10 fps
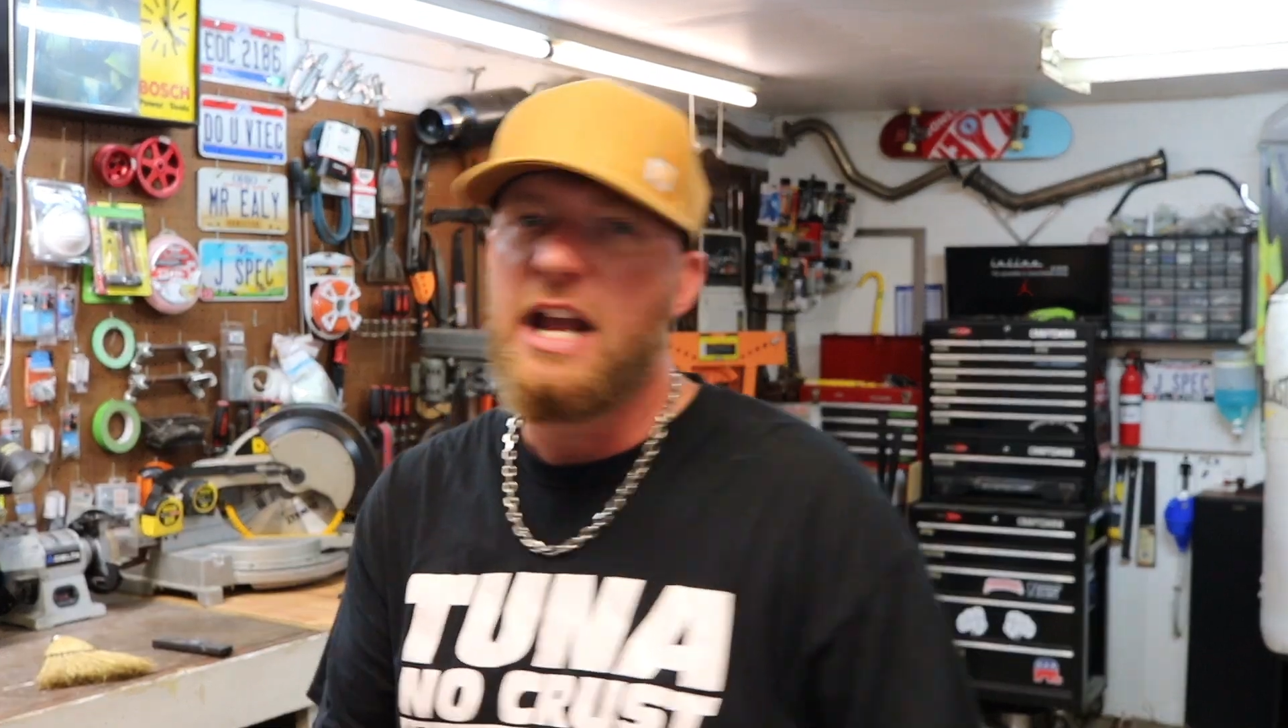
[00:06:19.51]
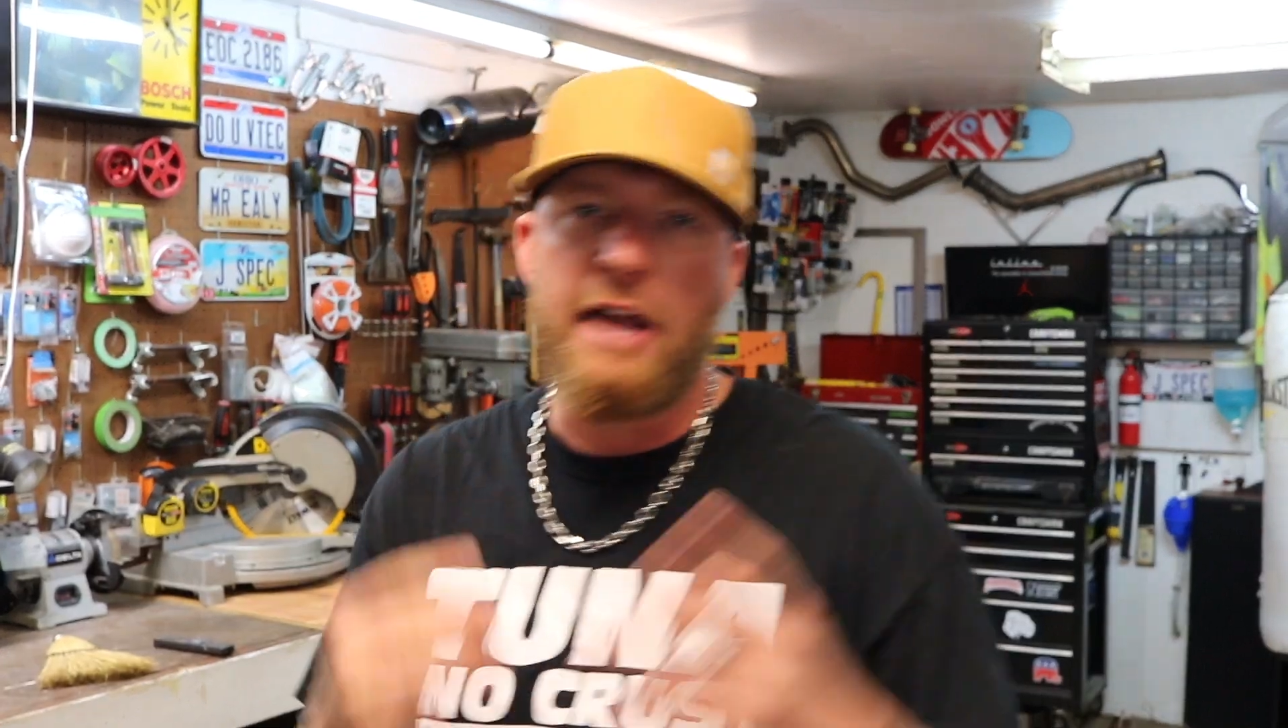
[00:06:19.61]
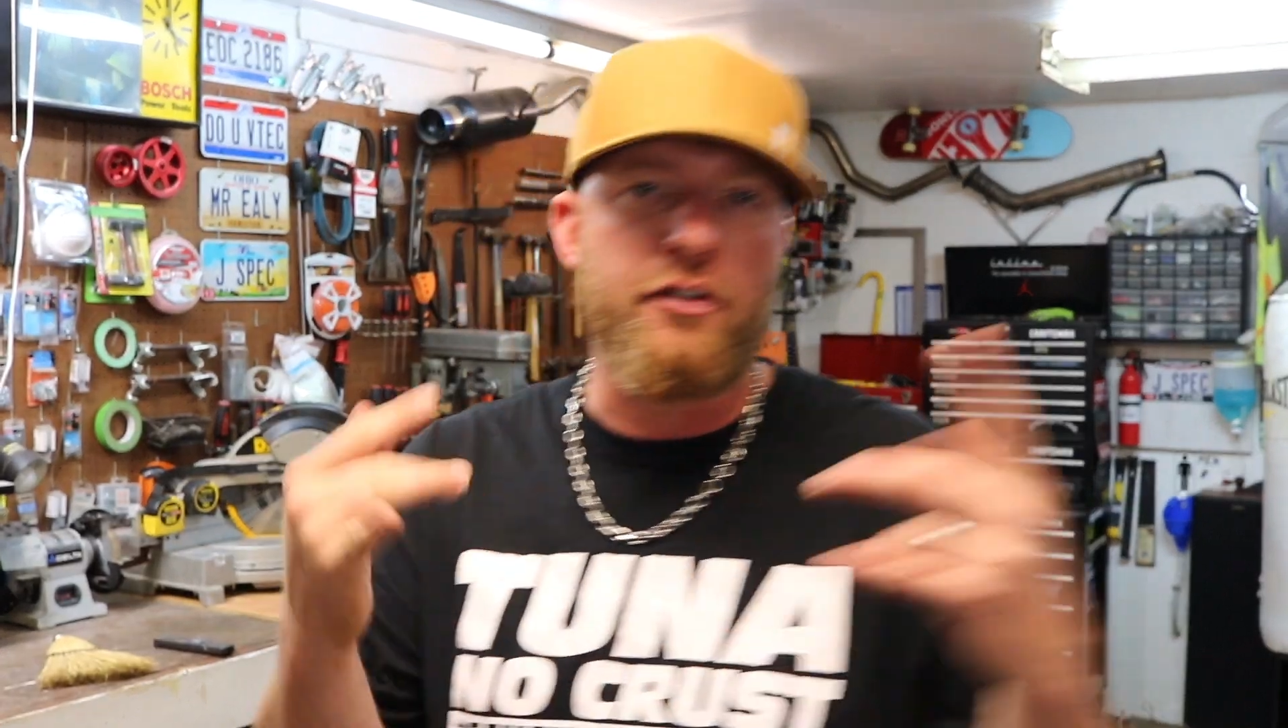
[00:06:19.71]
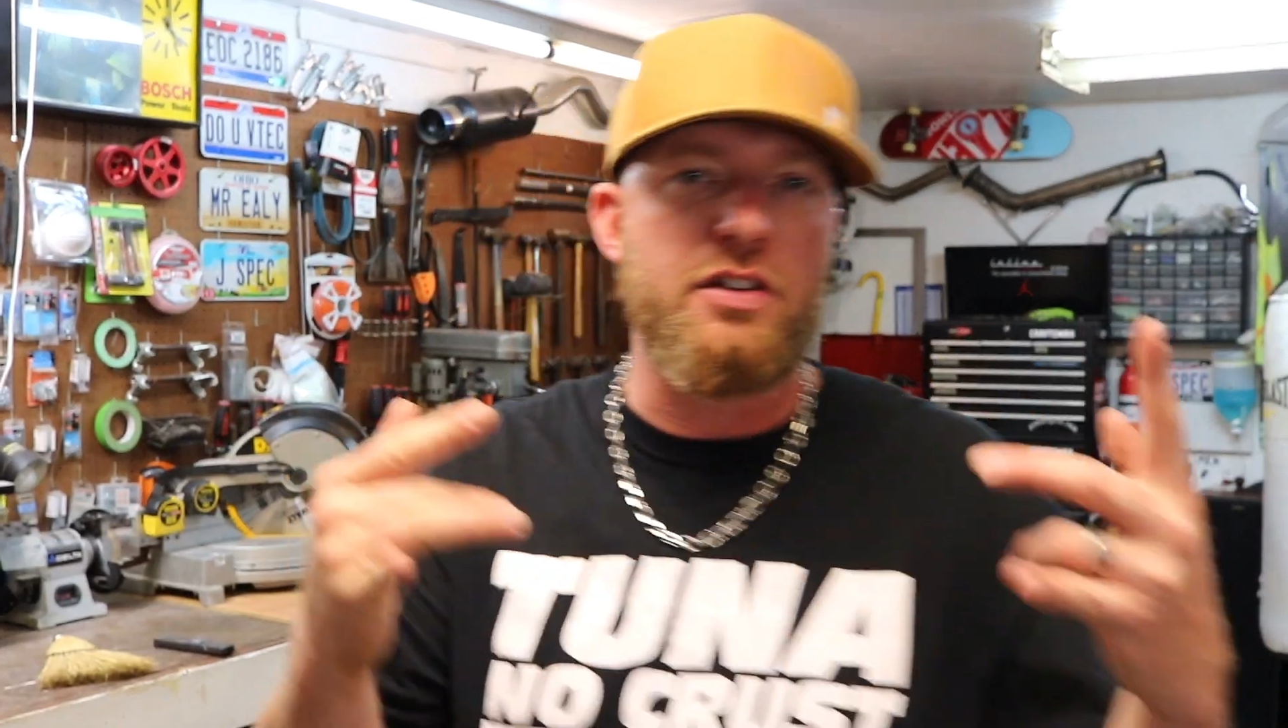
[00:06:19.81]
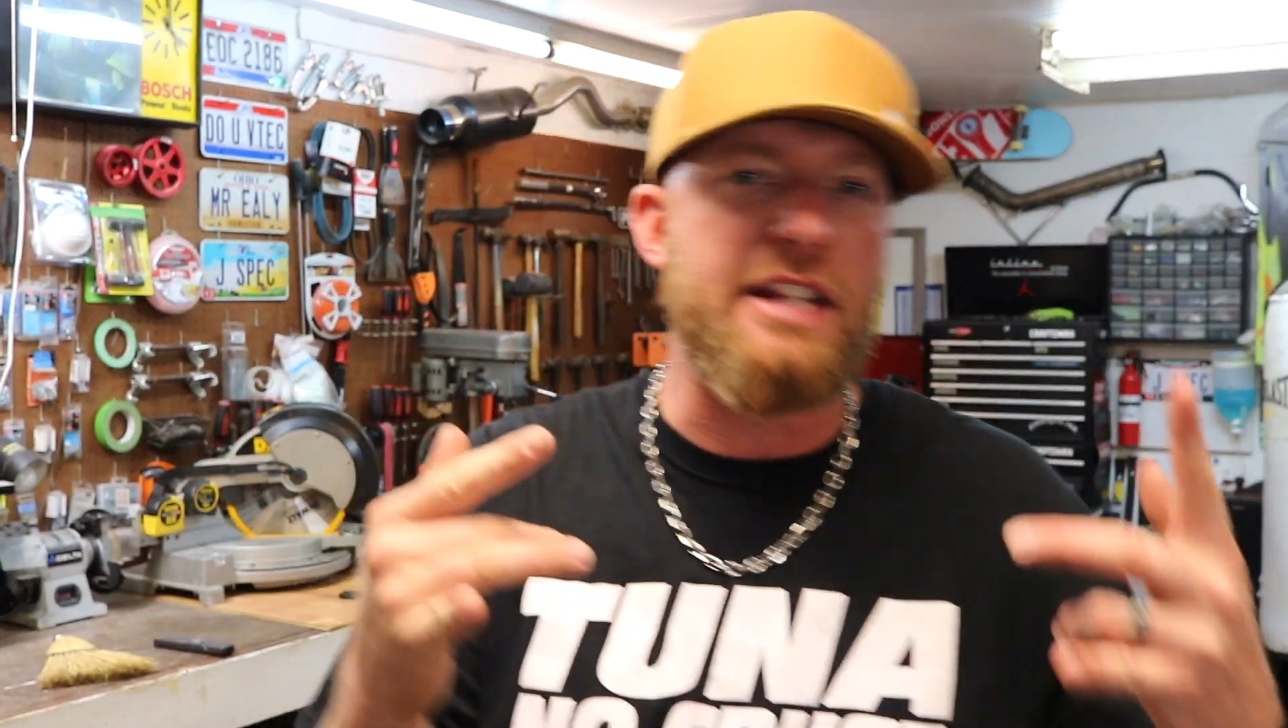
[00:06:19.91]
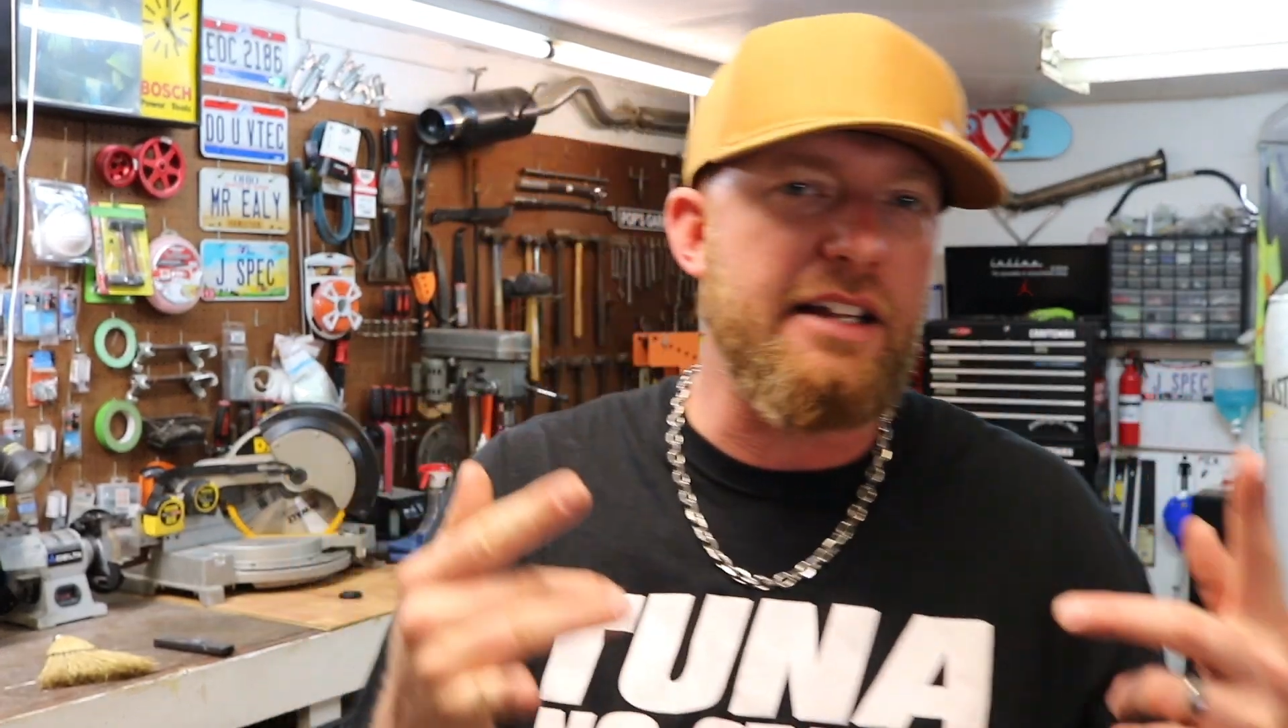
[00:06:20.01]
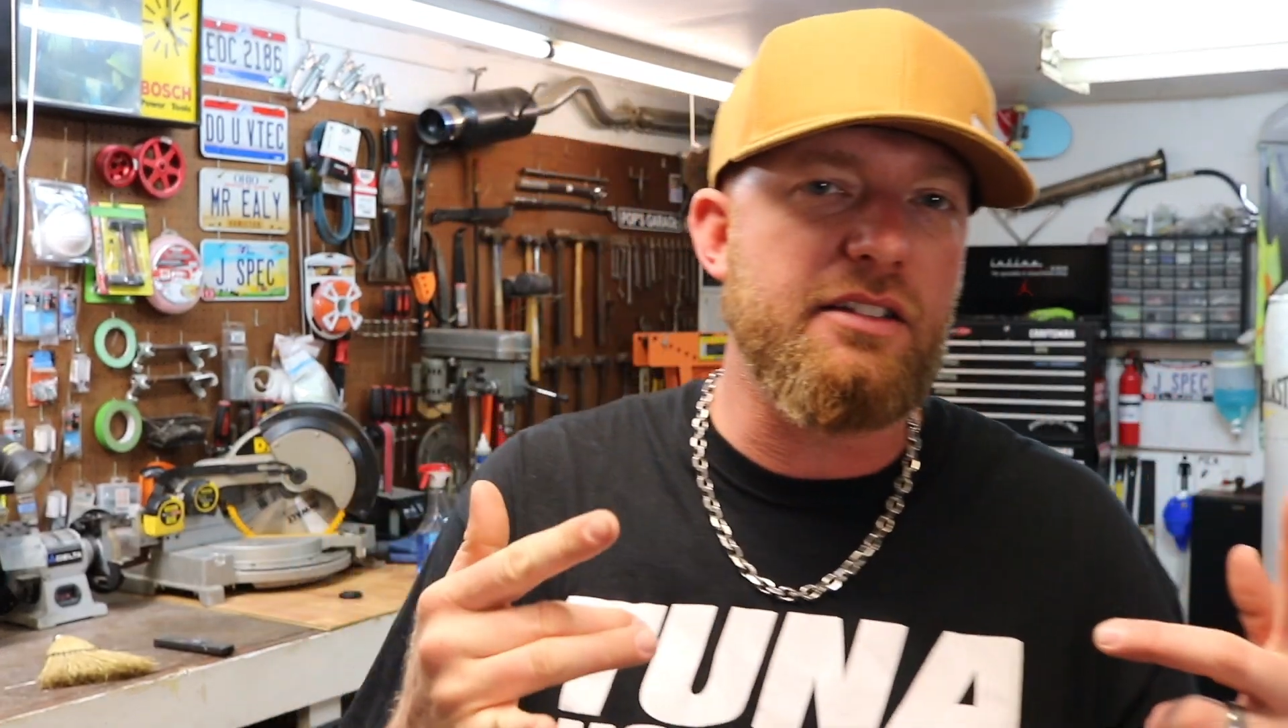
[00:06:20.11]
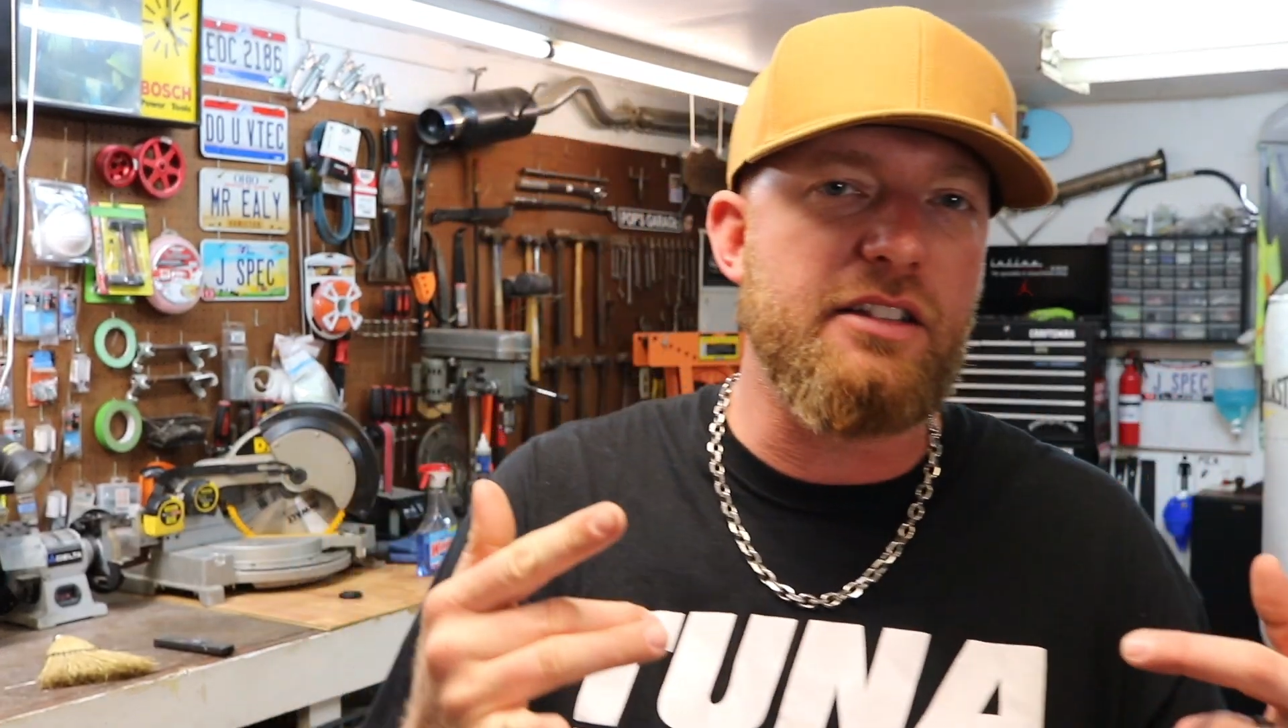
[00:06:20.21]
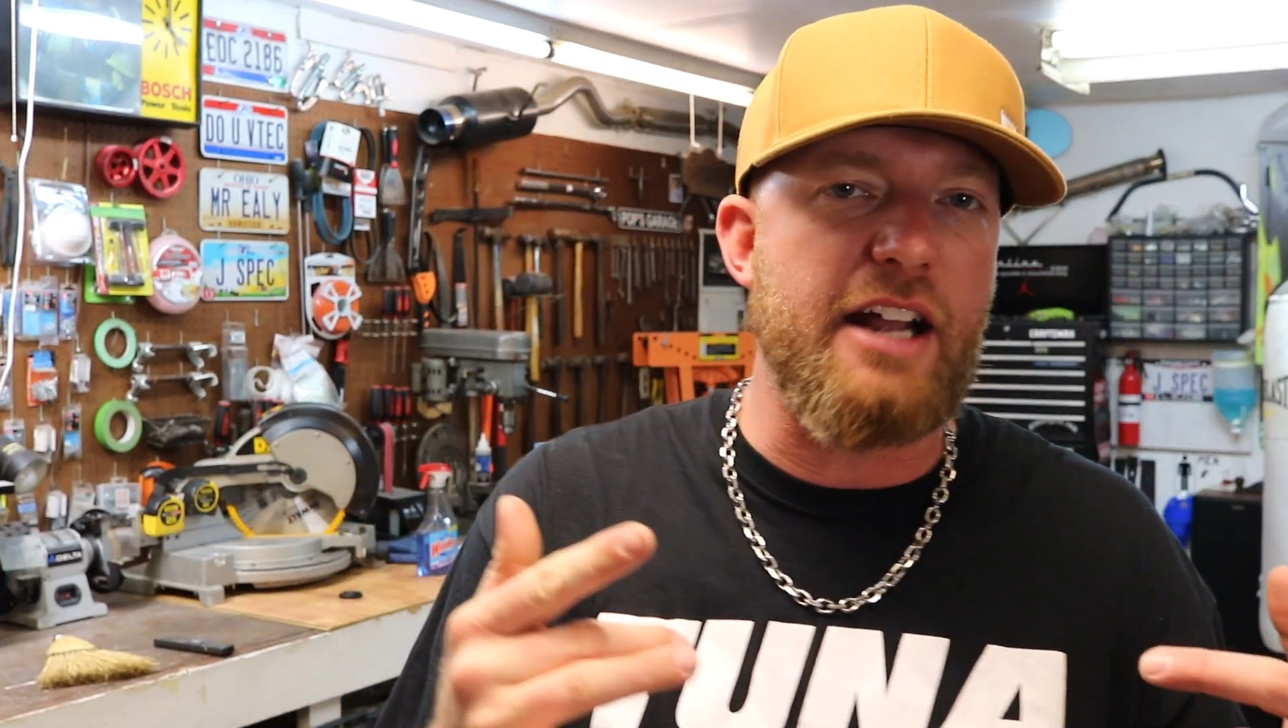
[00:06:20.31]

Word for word: If you didn't